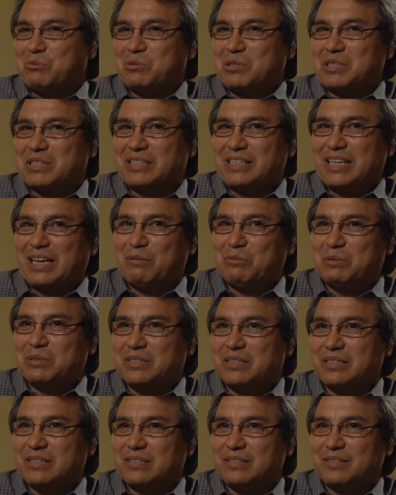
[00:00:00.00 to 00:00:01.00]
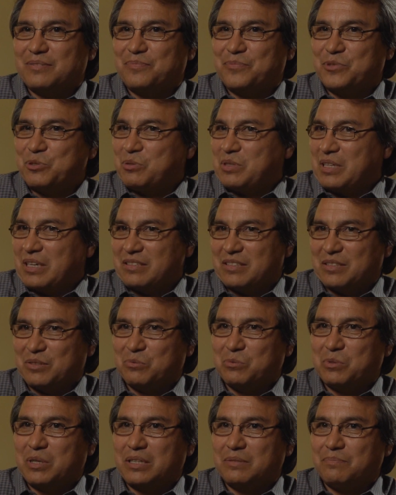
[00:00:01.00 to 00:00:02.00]
was established in
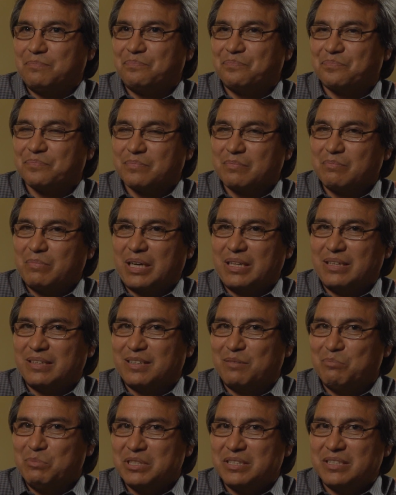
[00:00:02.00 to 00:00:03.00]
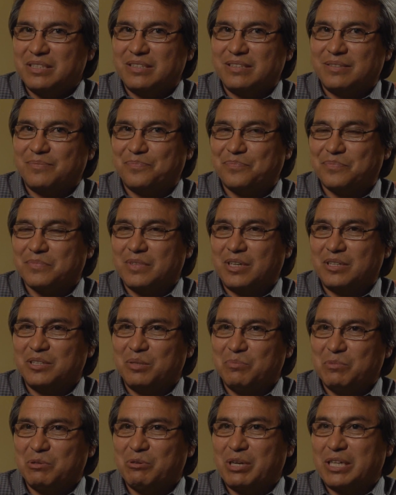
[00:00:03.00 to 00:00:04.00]
2001 by the Commission on
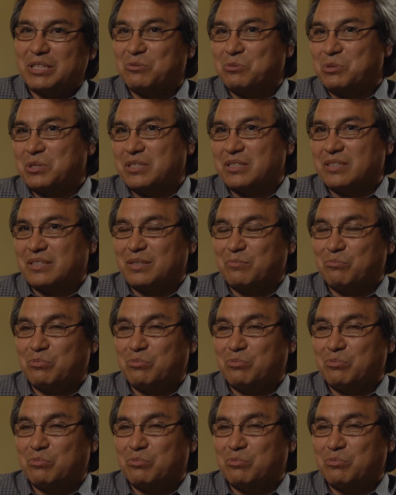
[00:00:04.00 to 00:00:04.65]
Human Rights, which is the